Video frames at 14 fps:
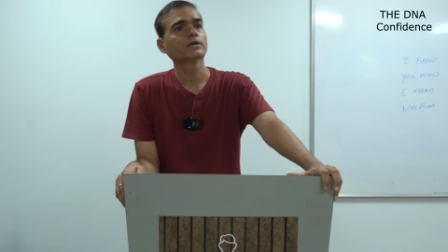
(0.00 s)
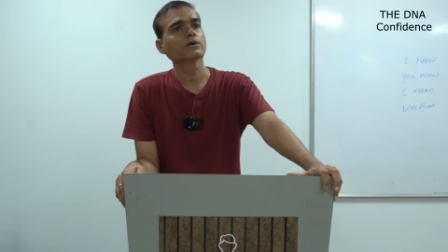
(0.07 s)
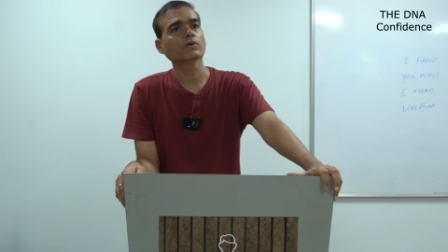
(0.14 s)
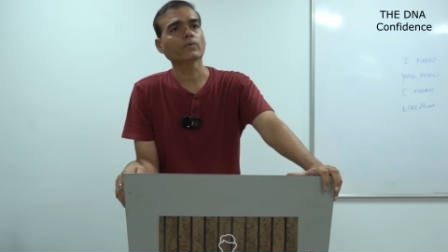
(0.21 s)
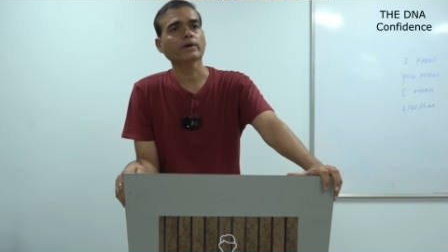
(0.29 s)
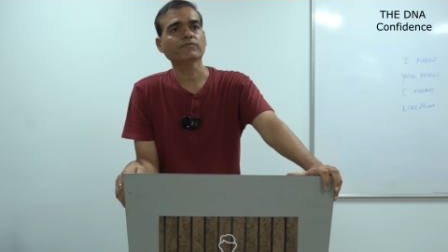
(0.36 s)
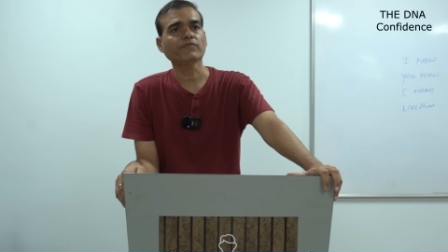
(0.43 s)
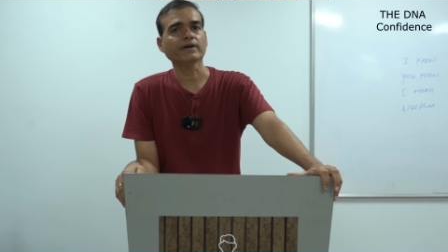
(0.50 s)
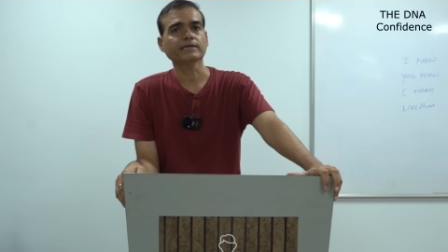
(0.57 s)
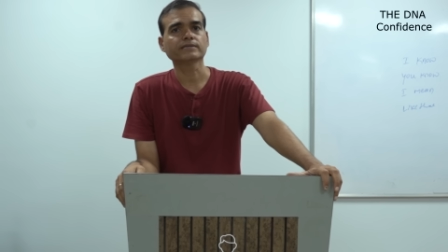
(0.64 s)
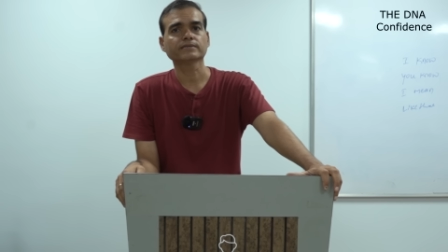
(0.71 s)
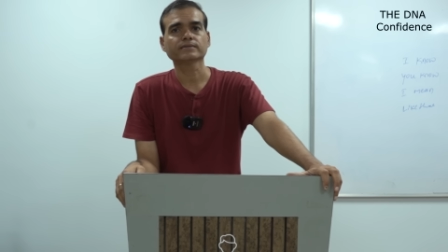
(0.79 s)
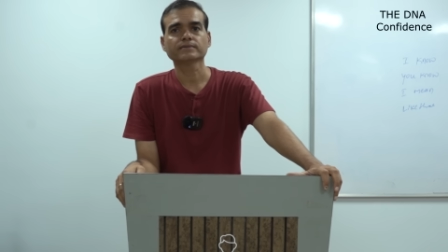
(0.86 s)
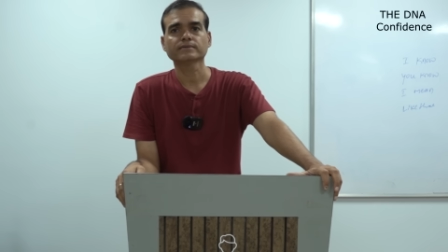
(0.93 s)
Go and
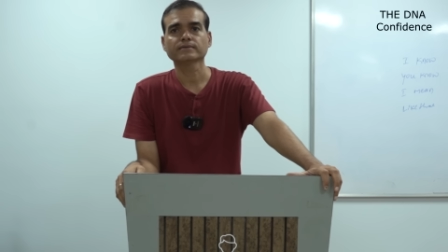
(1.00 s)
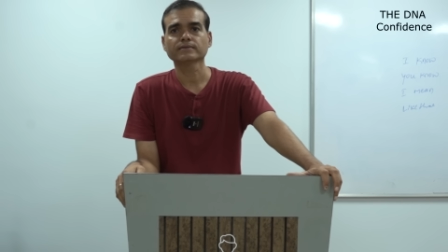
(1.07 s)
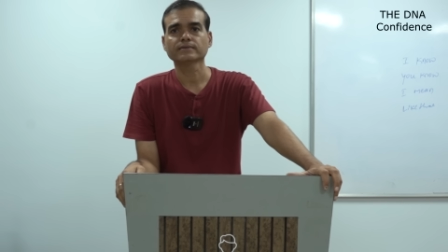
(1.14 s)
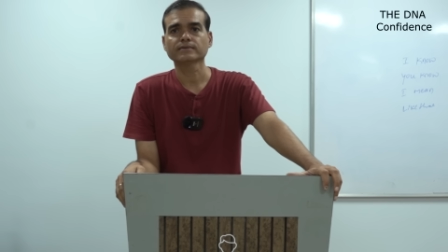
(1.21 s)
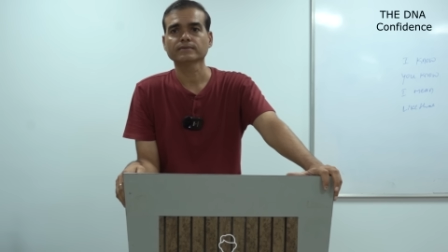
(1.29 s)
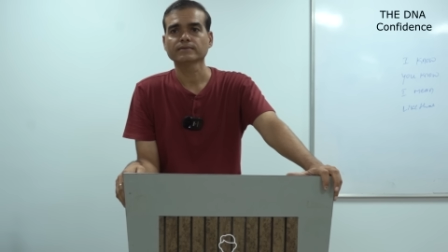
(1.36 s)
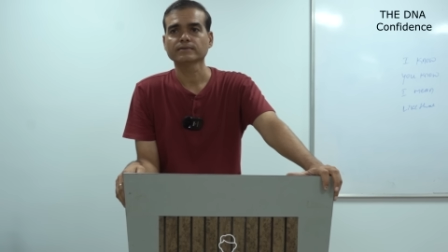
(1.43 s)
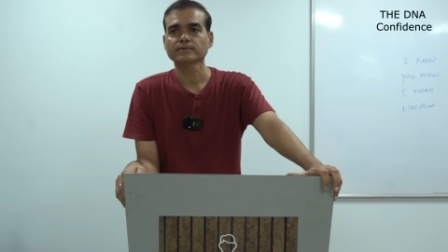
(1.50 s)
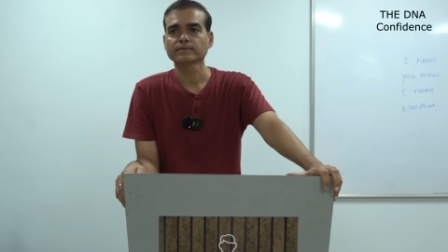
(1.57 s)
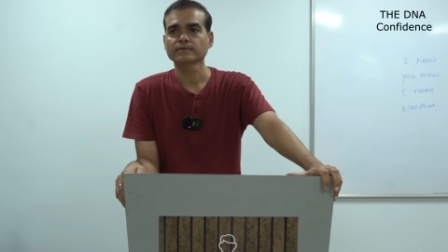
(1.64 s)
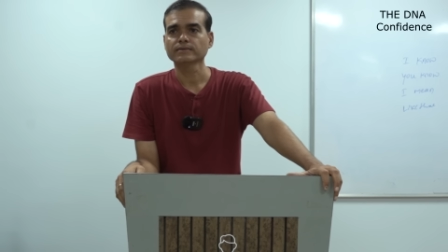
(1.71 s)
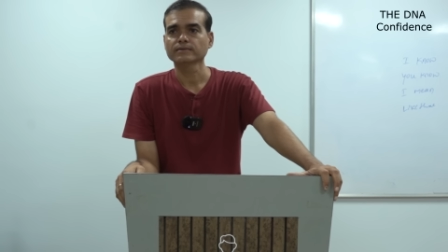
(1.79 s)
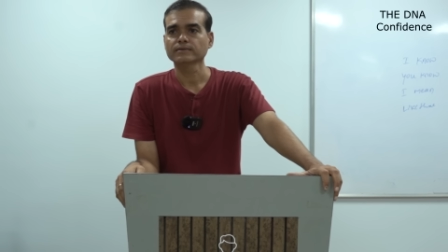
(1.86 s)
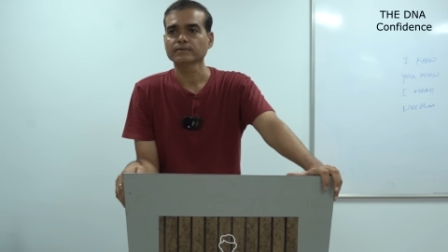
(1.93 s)
fight.
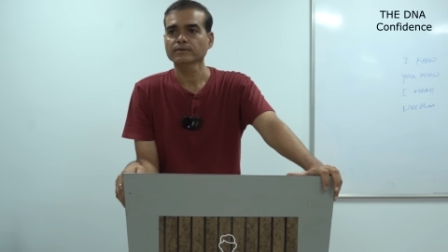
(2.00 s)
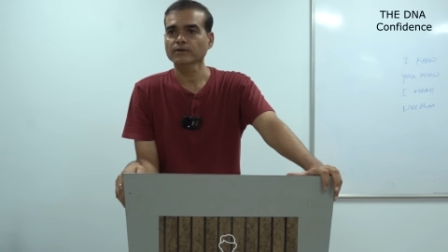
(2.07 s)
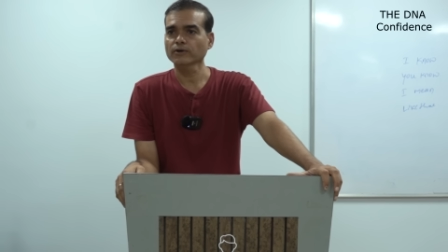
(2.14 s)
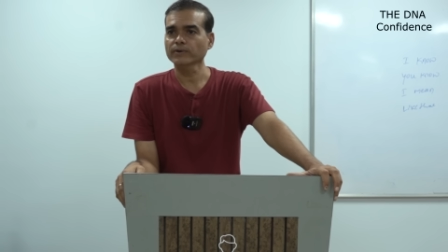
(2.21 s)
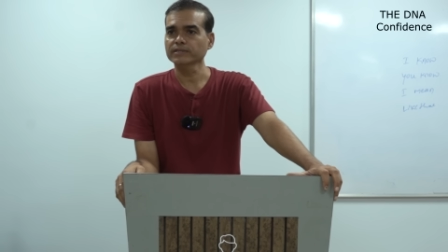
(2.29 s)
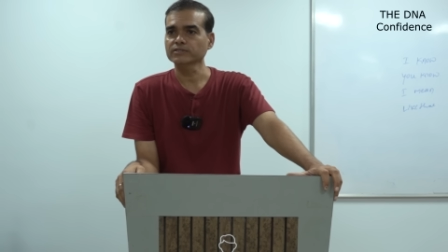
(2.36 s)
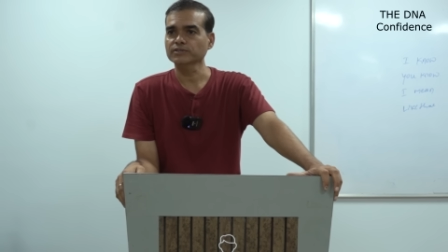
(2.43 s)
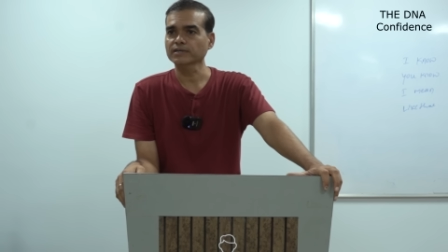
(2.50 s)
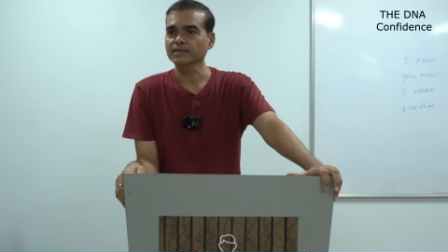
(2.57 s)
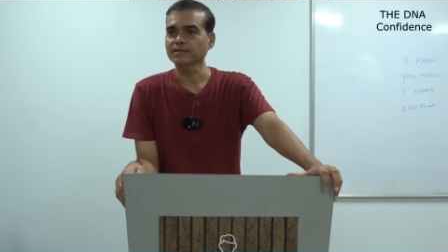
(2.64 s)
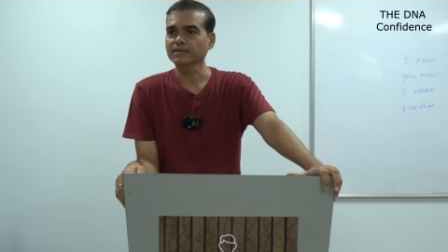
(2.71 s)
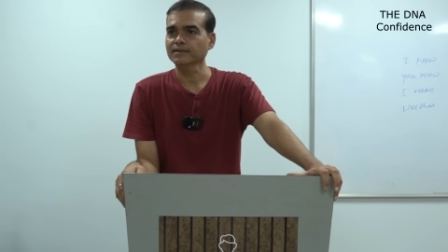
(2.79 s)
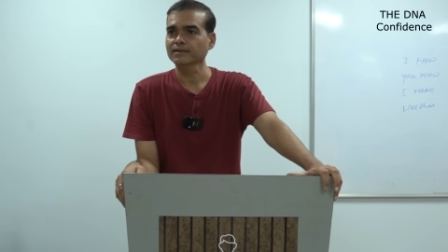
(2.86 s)
Go and struggle.